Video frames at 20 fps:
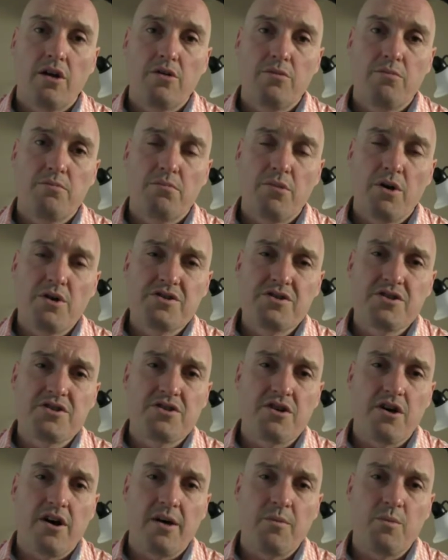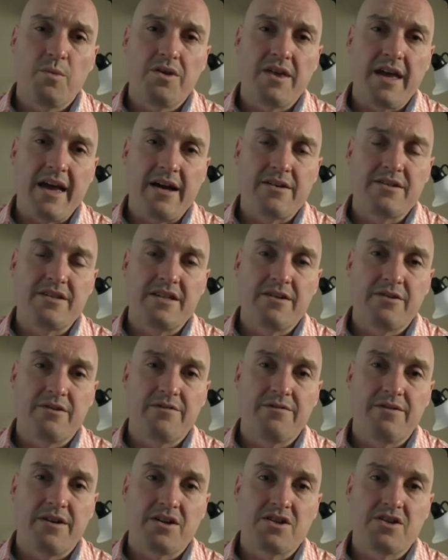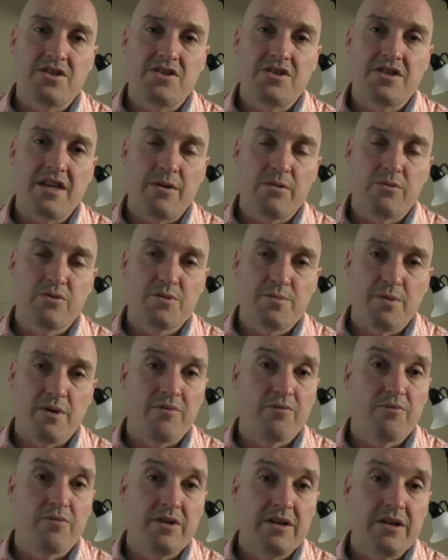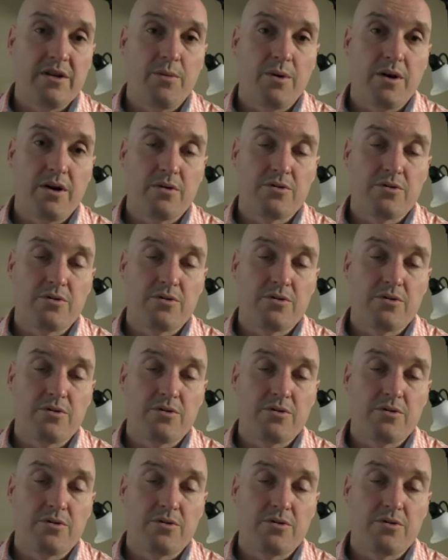Most of the time with outer ear infections, they will respond really well